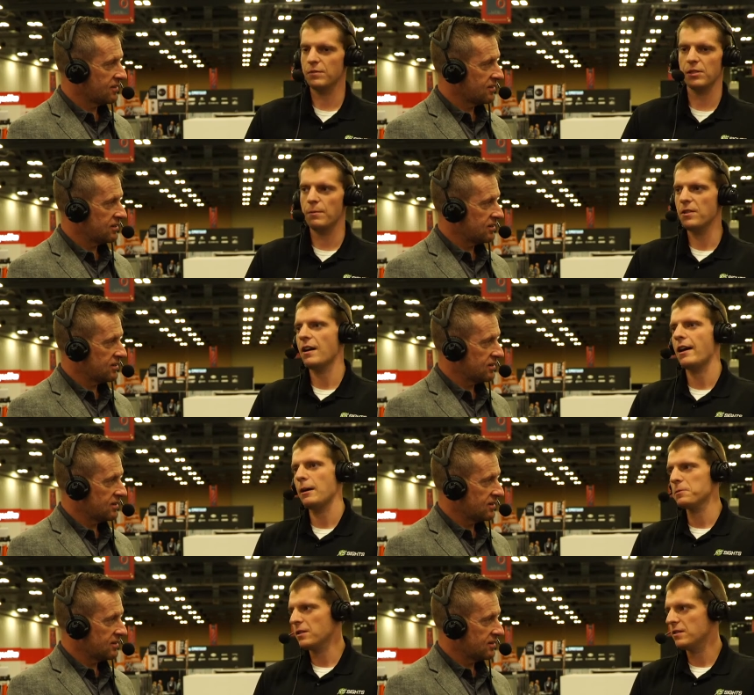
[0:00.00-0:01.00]
Speaker 1: some of the
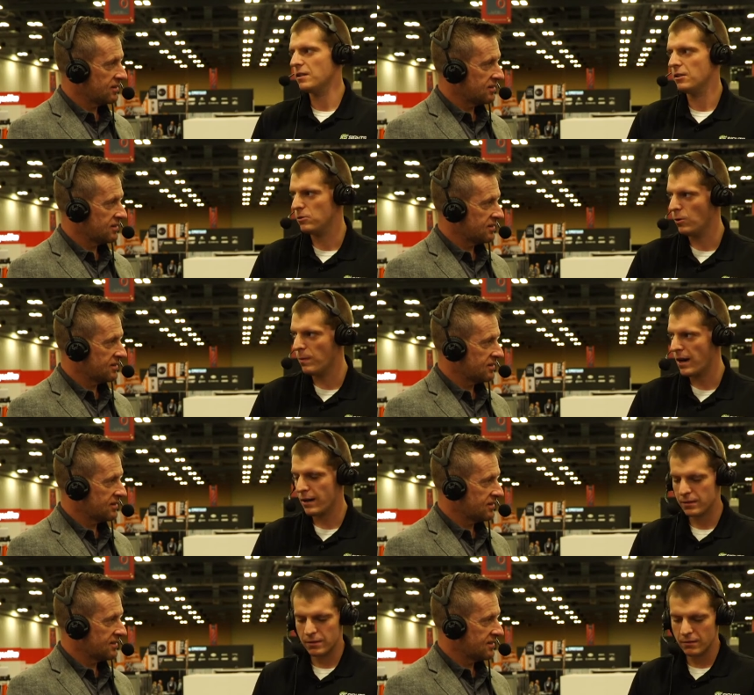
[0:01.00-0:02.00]
options in the
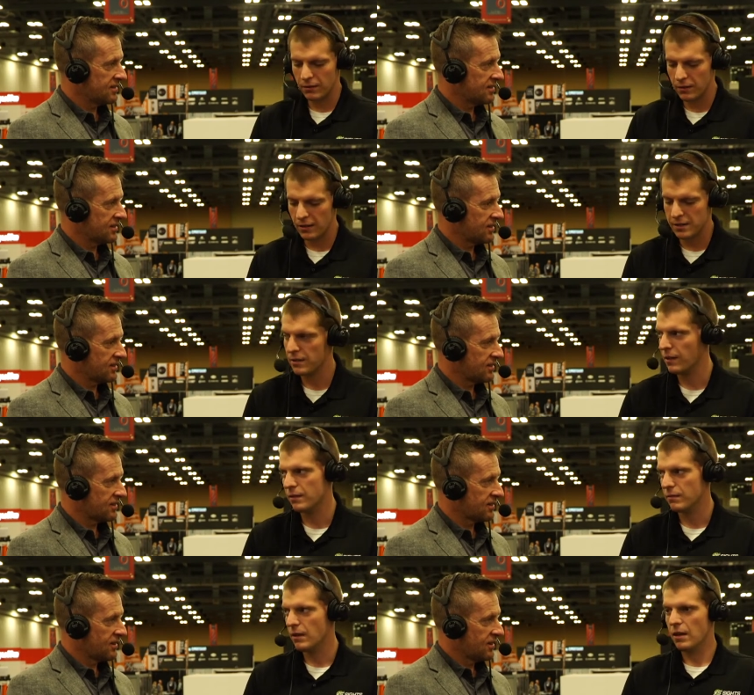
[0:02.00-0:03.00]
toolbox, a little less
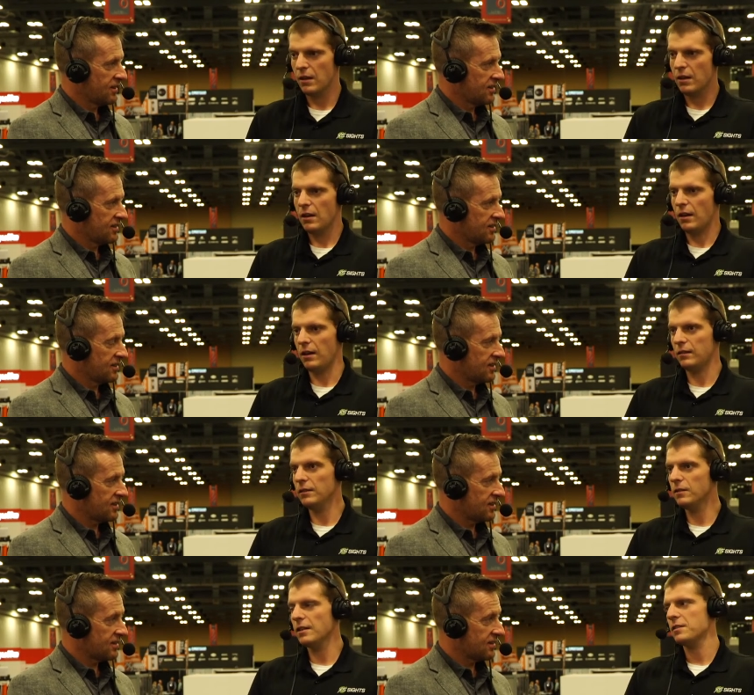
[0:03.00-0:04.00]

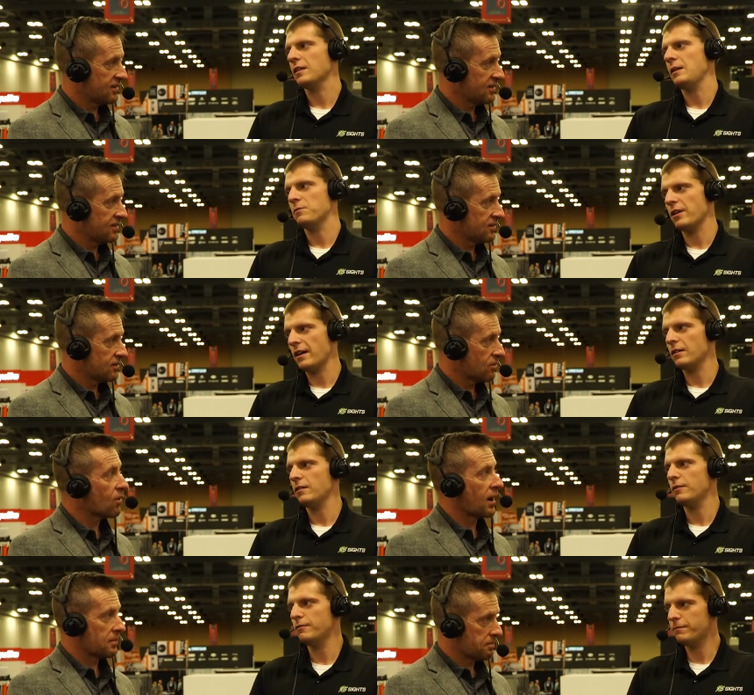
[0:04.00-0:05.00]
to keep track of.
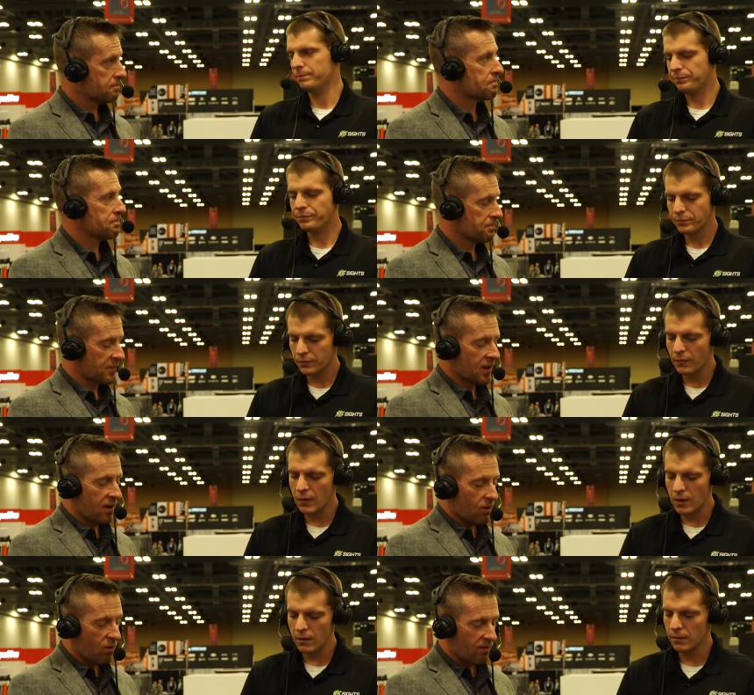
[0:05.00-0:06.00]
Right.
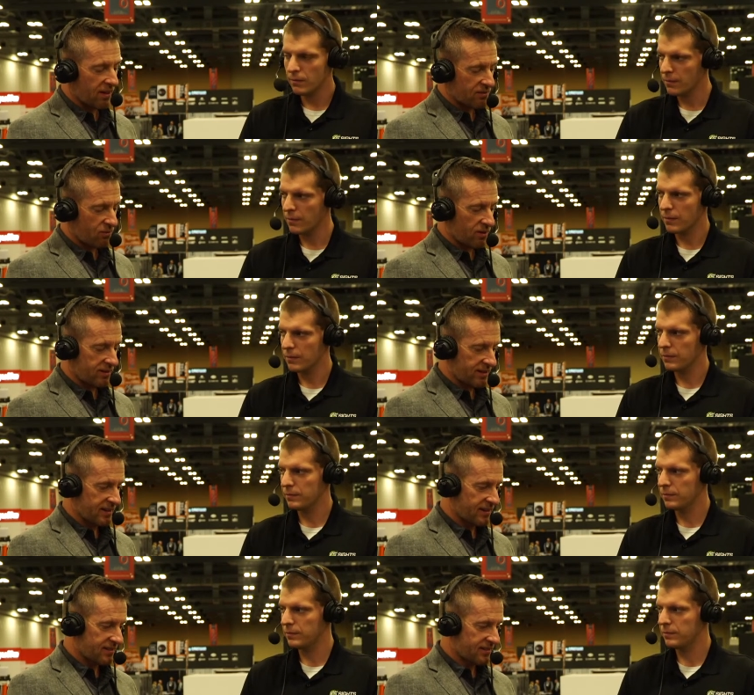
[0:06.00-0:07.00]
Well, and that's one
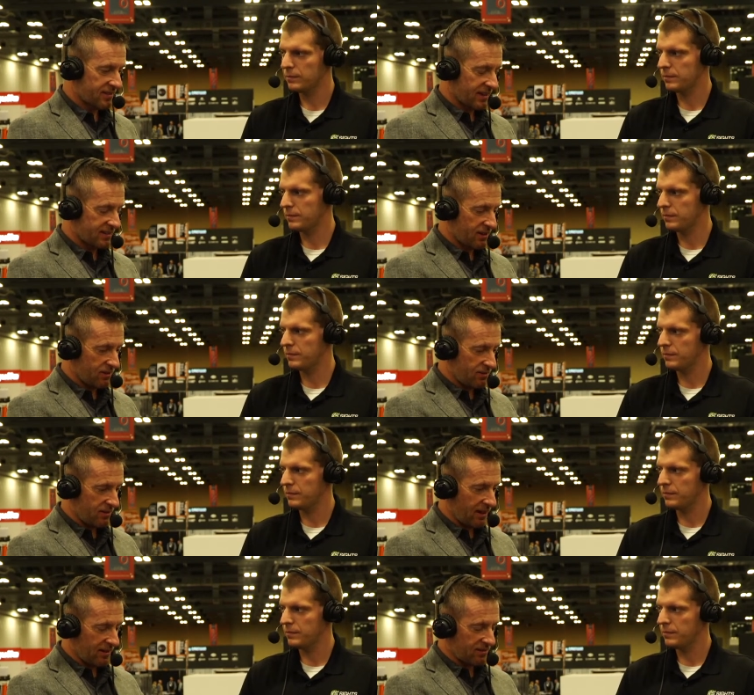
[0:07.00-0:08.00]
thing like that
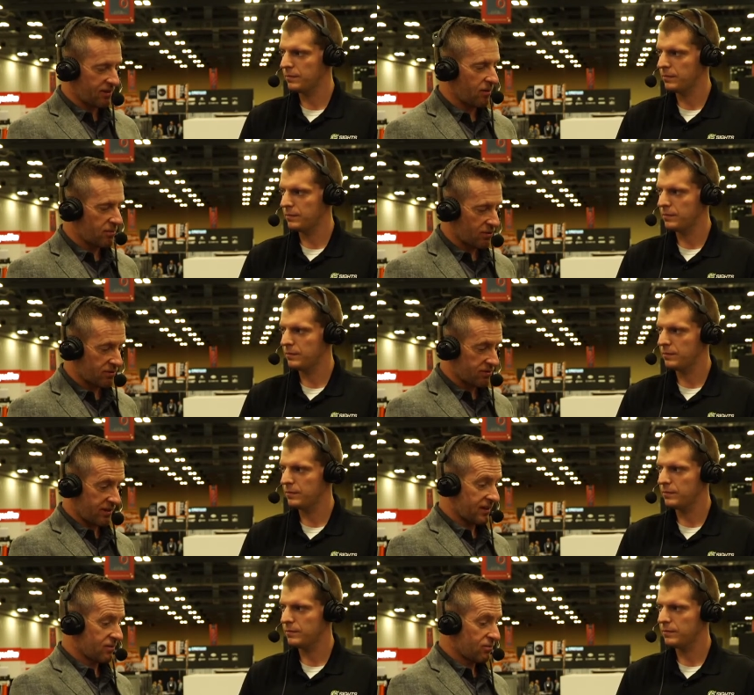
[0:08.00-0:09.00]
as gun builders
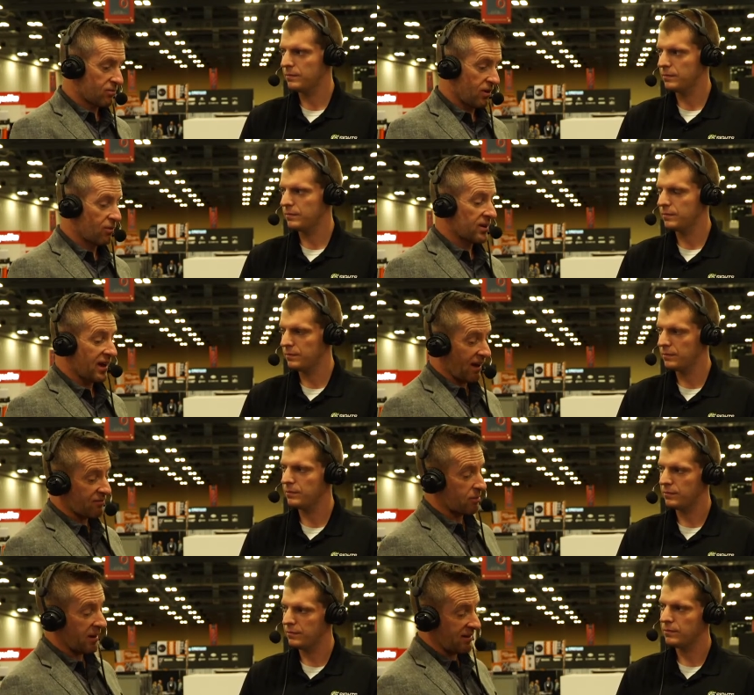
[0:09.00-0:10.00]
like that we have
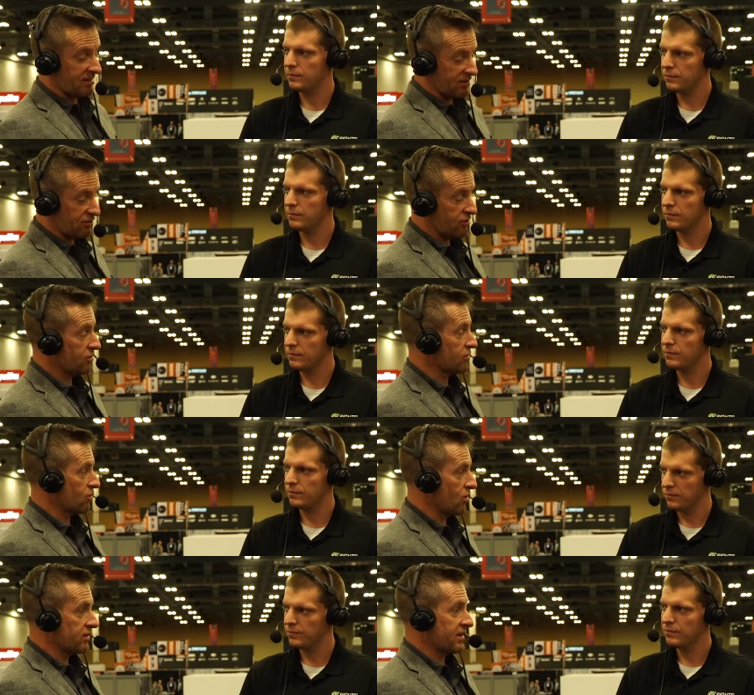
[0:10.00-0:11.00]
to pay attention to is
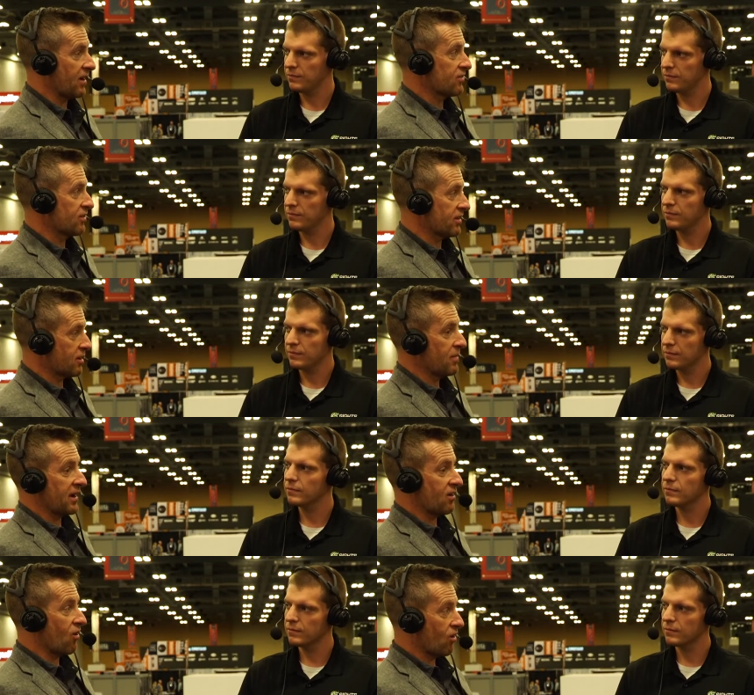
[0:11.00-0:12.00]
what's out there that can
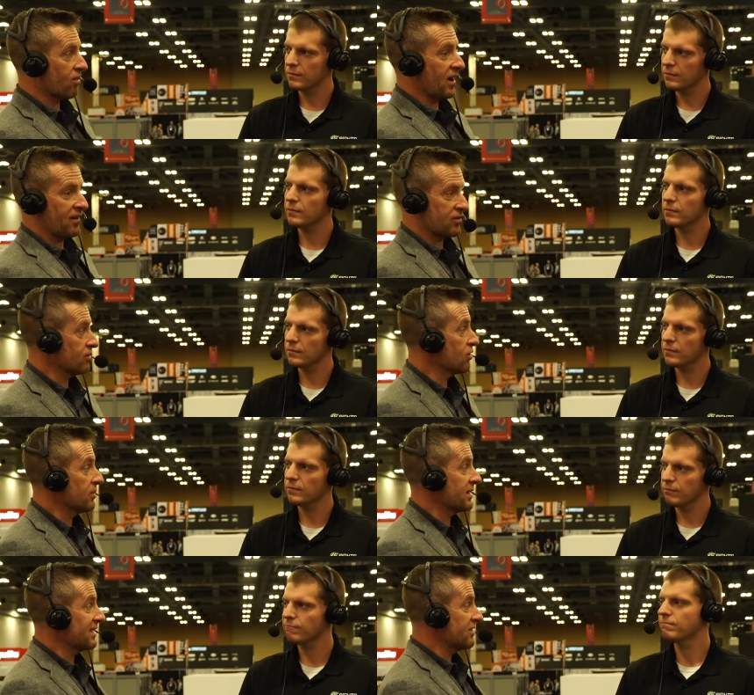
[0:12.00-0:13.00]
make our lives a little
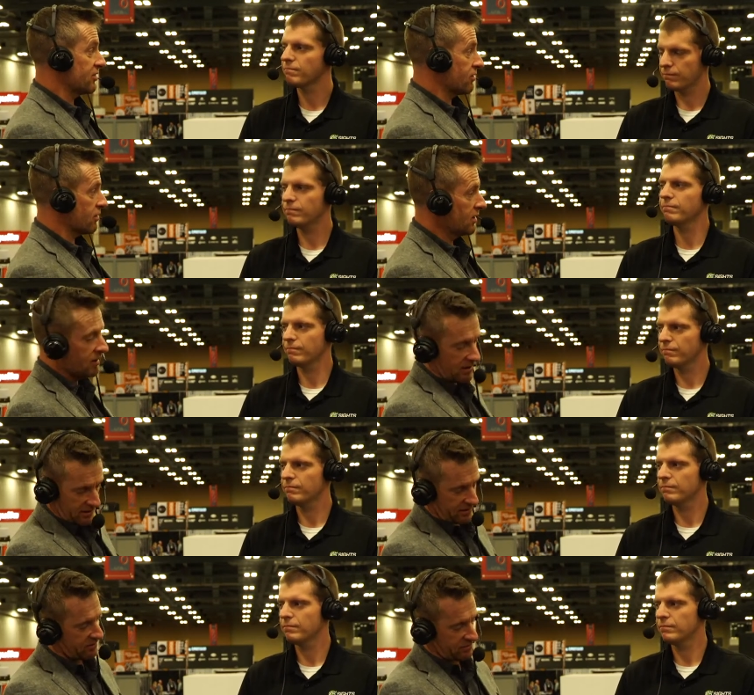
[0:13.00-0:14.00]
bit easier,
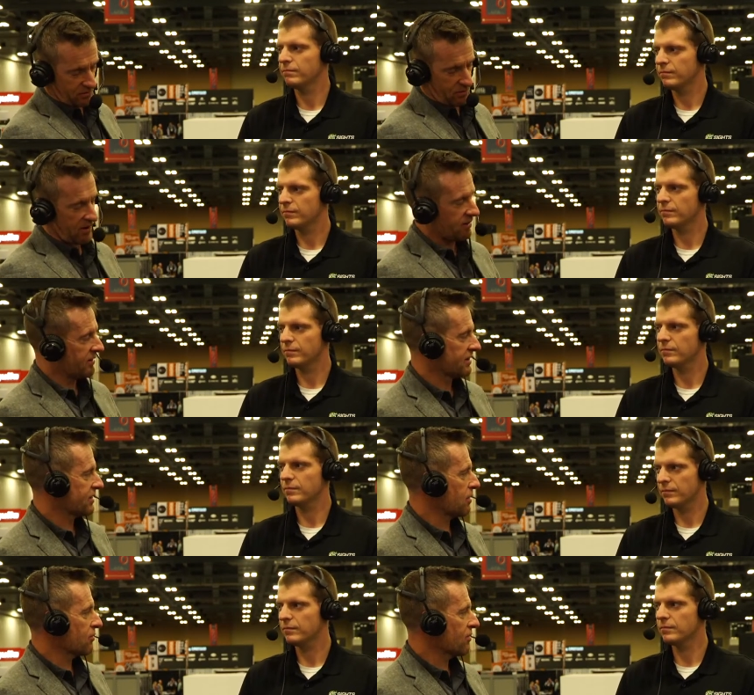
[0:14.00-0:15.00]
and this is a great
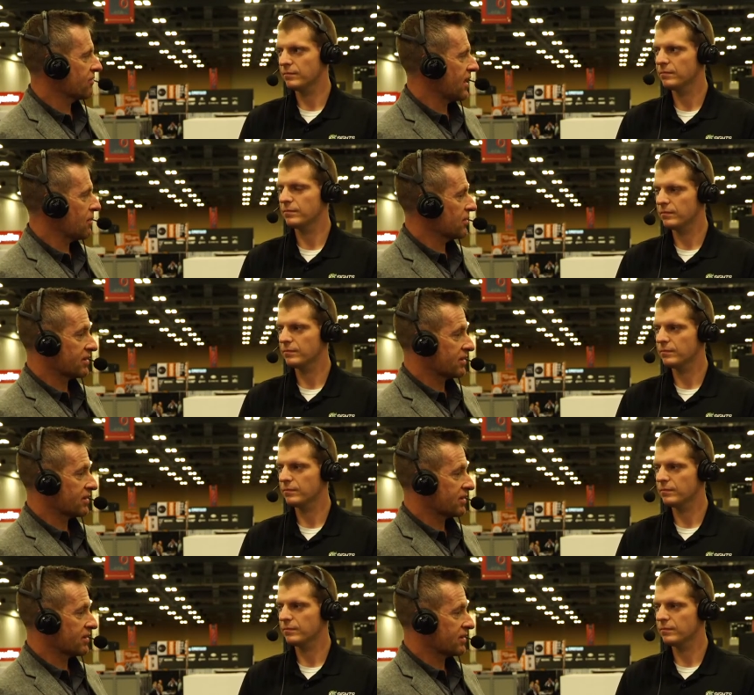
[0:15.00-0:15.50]
example of that